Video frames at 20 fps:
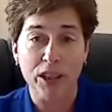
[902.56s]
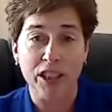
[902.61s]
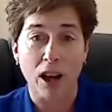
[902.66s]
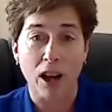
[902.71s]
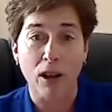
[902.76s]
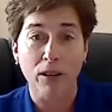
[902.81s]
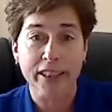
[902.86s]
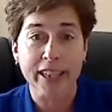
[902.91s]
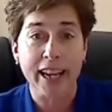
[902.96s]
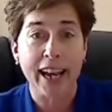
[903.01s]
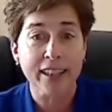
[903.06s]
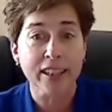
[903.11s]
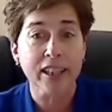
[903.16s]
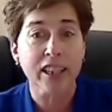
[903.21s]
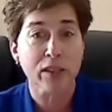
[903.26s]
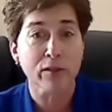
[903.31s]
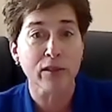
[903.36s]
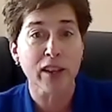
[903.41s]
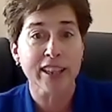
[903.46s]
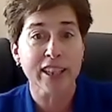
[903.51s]
all
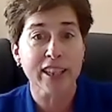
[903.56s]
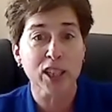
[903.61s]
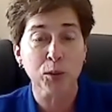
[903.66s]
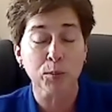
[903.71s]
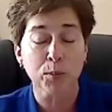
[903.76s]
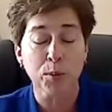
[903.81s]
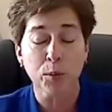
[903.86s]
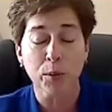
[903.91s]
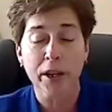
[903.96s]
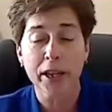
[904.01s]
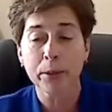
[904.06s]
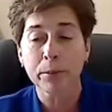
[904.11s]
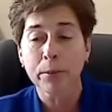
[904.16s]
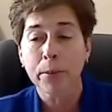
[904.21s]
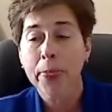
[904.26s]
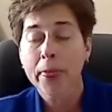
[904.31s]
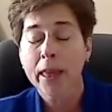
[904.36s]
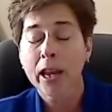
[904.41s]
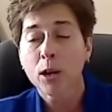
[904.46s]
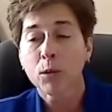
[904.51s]
tentative at this point.
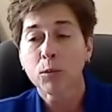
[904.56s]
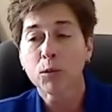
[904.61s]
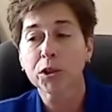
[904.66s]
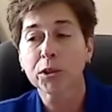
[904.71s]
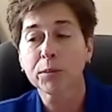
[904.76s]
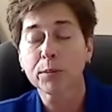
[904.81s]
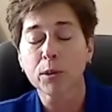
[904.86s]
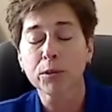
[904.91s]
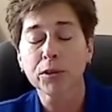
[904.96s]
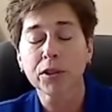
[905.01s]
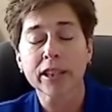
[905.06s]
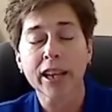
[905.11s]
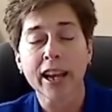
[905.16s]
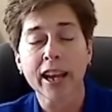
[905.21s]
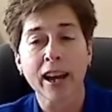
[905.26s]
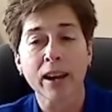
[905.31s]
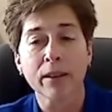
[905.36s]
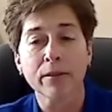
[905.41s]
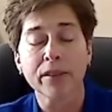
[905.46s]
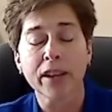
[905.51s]
We're supposed to
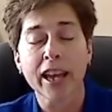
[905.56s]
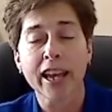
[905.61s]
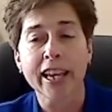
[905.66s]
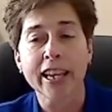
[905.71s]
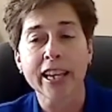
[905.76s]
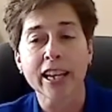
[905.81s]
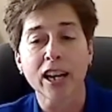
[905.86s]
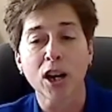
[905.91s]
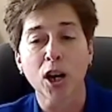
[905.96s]
have a